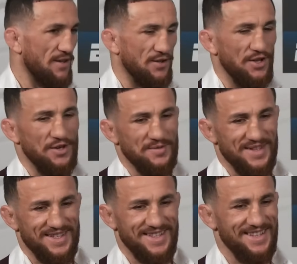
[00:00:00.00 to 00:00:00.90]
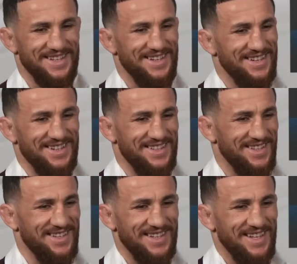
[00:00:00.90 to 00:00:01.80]
No, can't be eaten with
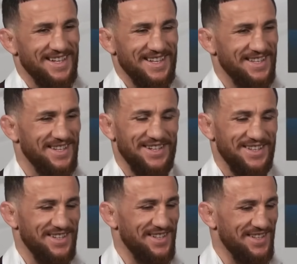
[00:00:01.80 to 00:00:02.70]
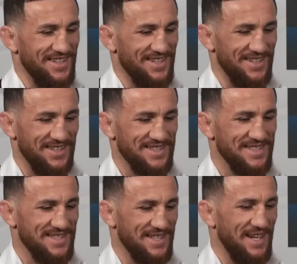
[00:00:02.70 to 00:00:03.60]
kachapuri. No.
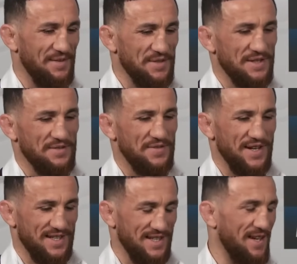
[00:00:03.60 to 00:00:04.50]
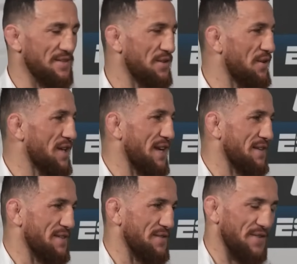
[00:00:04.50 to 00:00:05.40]
It's after the fight. Only
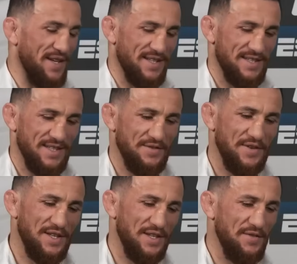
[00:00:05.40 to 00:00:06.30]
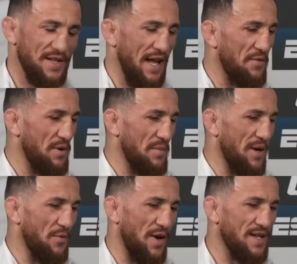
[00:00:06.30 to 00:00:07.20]
after the fight. Even I will
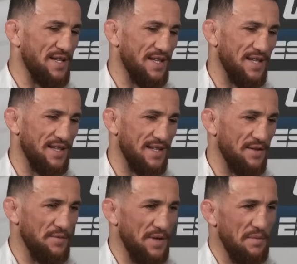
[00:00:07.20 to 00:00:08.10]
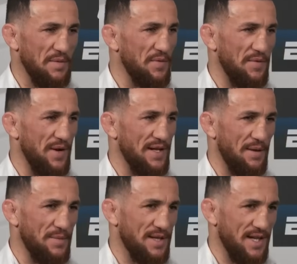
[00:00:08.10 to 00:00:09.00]
make weight the day before fight.
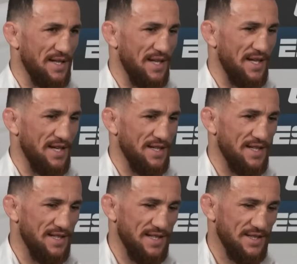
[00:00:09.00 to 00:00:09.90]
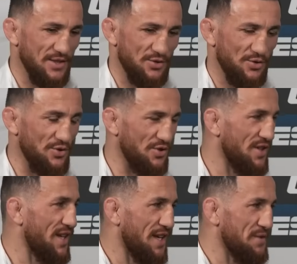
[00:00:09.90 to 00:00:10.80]
I'm not gonna eat this. It's too good
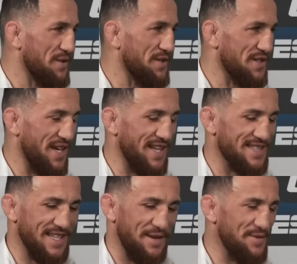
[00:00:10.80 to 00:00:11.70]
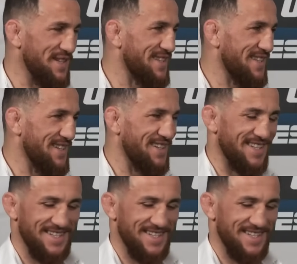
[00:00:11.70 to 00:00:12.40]
because you can't stop it. You know.